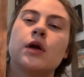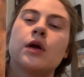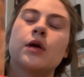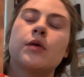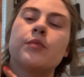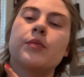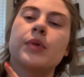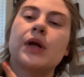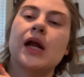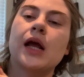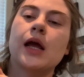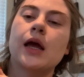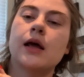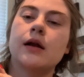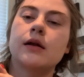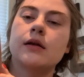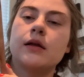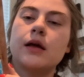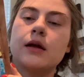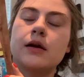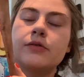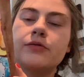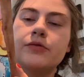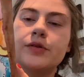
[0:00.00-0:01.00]
But I had a
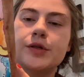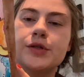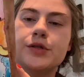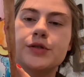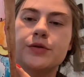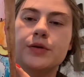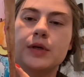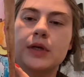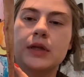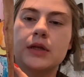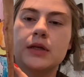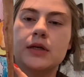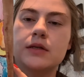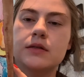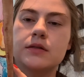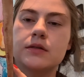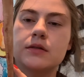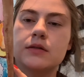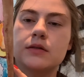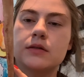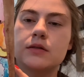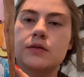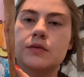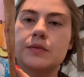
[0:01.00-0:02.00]
lot of fun doing this.
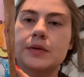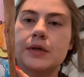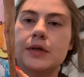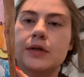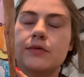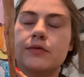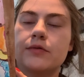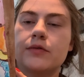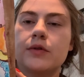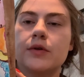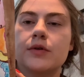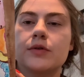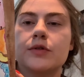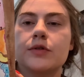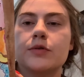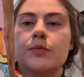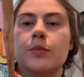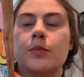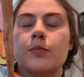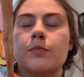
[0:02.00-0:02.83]
It's one of those